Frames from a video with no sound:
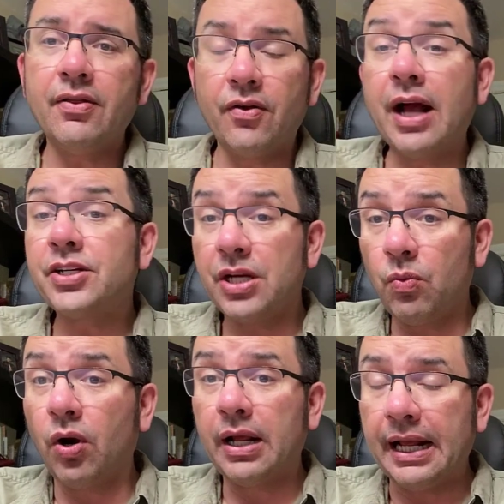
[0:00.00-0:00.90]
they're actually
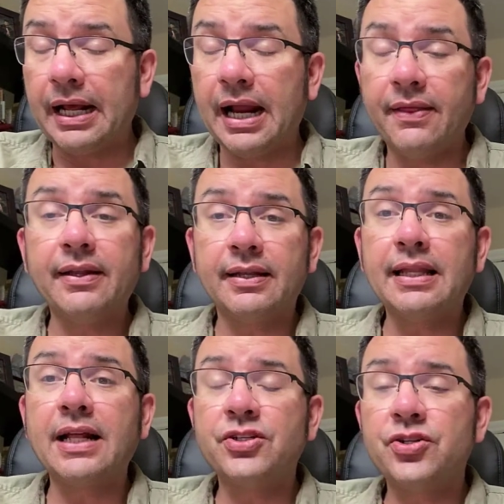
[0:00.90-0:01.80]
working. And I think that
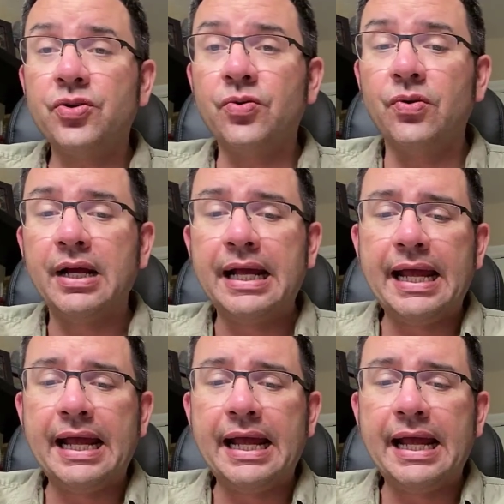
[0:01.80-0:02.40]
that's true.